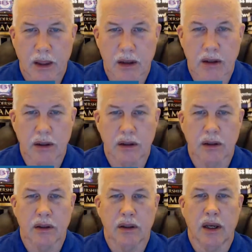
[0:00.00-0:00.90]

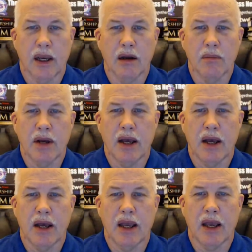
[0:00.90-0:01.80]
How am I
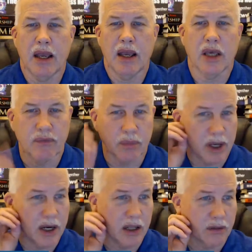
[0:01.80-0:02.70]
able to keep from
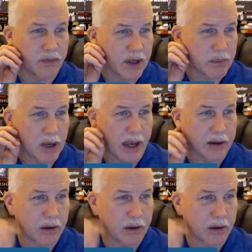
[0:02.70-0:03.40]
getting the feedback?